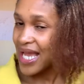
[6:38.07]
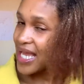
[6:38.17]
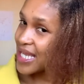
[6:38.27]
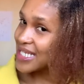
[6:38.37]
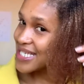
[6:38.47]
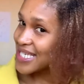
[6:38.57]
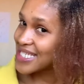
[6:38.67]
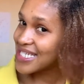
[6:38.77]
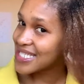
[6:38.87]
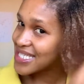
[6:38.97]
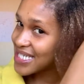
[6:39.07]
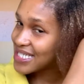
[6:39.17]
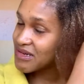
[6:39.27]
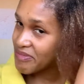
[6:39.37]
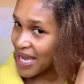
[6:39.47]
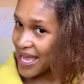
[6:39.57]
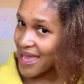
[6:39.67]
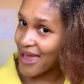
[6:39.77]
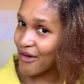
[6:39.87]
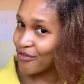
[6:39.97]
it doesn't sit in my
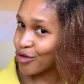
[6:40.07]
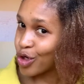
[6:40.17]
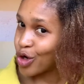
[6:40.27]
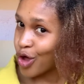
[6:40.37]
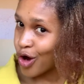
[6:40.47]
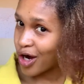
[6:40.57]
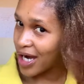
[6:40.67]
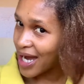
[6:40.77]
hair for long.